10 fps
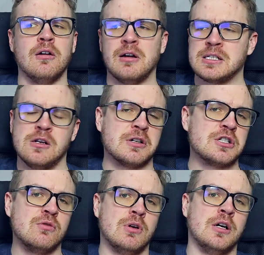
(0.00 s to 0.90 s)
as long as
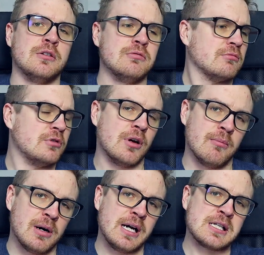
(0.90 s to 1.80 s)
you want. You can
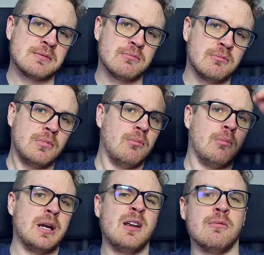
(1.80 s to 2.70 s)
buy as
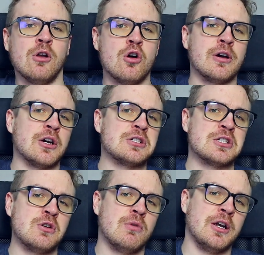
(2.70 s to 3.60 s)
many lonkeros
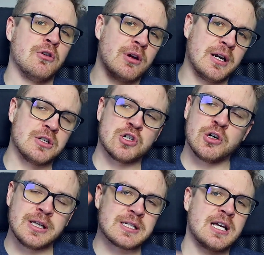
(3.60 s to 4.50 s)
as you want. You can
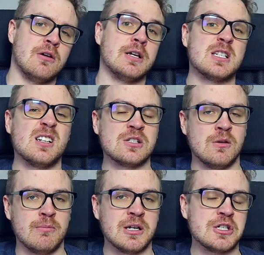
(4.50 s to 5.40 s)
enjoy the saunas as
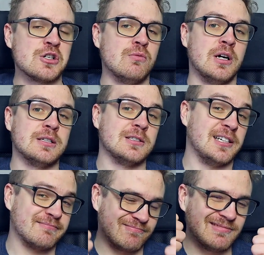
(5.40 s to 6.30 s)
much as you want,
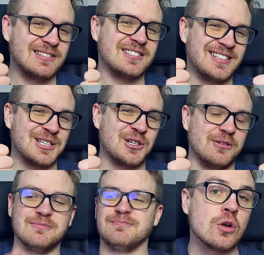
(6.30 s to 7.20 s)
and that's good.
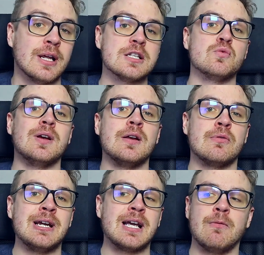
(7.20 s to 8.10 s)
So let's quickly
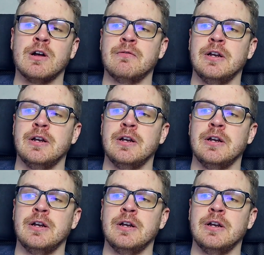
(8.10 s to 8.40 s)
recap what we